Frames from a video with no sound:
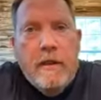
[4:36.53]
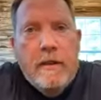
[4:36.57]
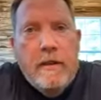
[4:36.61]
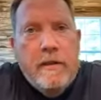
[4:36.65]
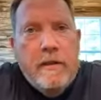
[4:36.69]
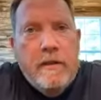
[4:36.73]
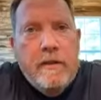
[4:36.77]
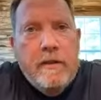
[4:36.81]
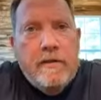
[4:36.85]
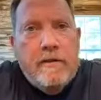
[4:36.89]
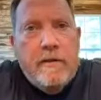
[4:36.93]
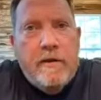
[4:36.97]

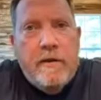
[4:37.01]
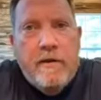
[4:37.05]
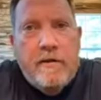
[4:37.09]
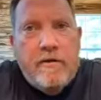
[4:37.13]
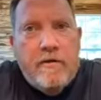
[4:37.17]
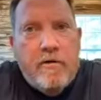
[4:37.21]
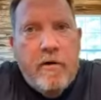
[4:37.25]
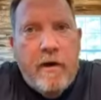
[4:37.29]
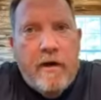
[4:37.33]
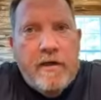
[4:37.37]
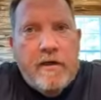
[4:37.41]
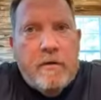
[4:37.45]
it's
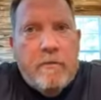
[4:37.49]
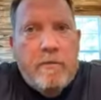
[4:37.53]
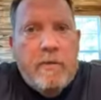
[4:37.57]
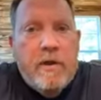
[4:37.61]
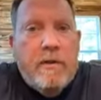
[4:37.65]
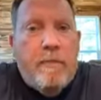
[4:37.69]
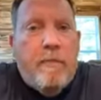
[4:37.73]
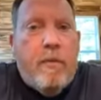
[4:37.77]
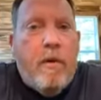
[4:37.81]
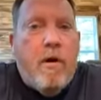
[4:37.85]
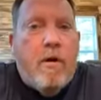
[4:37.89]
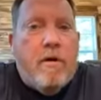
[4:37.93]
it's great to
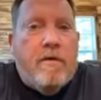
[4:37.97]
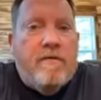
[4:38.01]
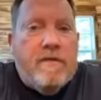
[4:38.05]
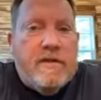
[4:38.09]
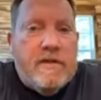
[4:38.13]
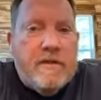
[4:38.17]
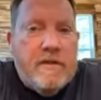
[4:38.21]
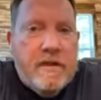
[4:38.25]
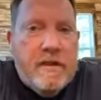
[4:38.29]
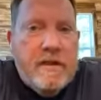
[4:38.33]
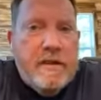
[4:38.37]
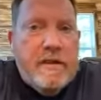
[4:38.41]
be a part of
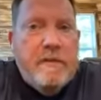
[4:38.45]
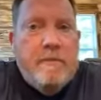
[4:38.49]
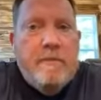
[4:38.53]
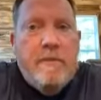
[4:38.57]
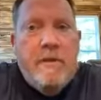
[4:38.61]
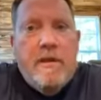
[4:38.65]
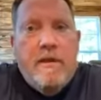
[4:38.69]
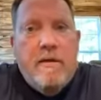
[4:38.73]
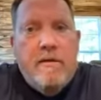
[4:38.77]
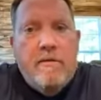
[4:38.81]
a team.